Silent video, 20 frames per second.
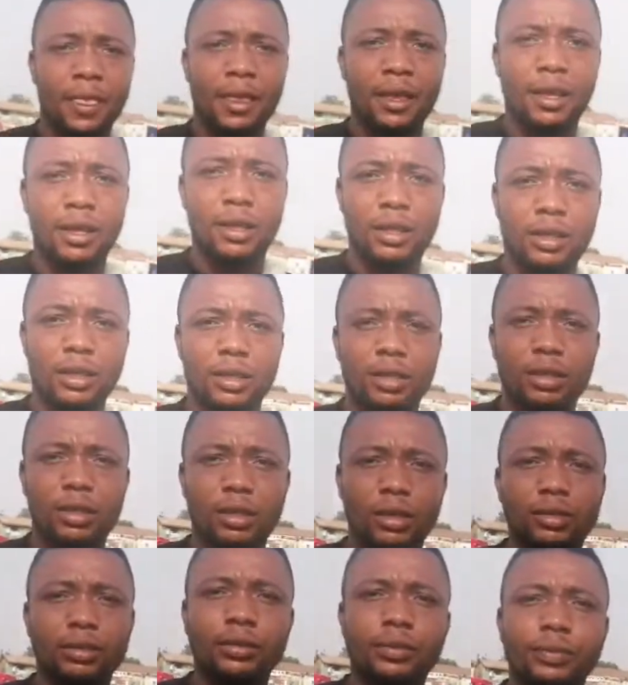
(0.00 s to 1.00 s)
So when you're doing the
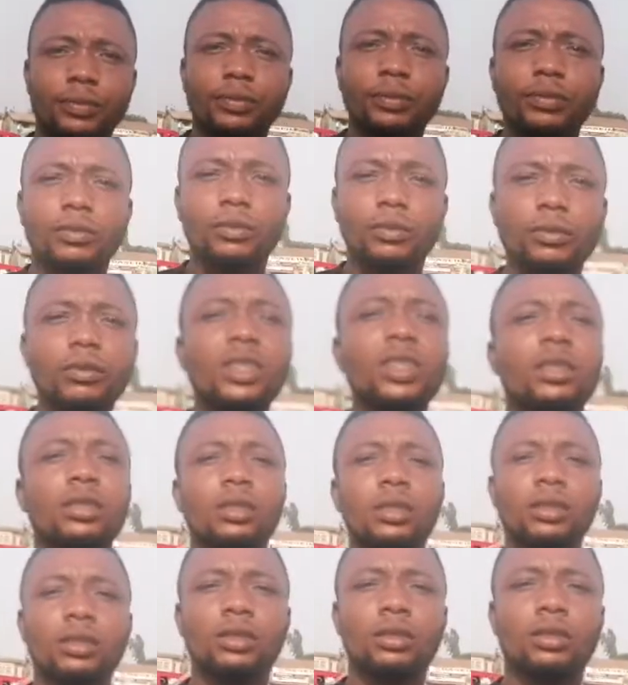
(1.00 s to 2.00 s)
flow work, mostly
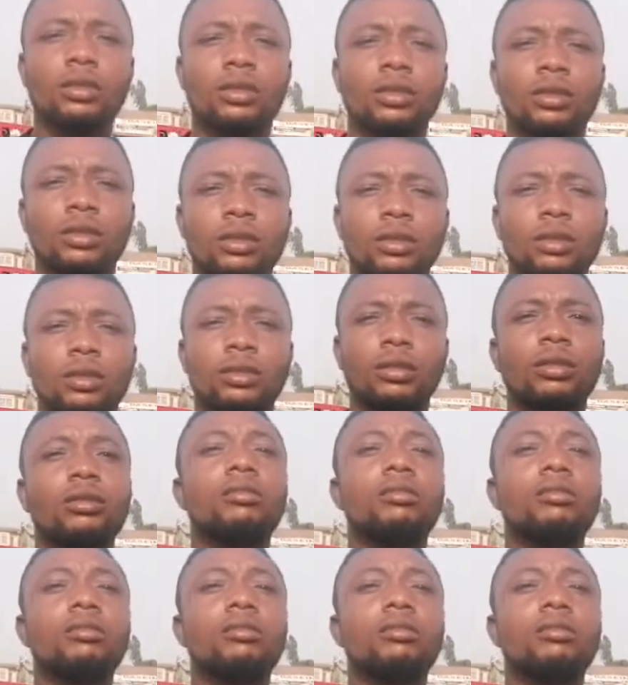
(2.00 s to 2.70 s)
the bamboo is what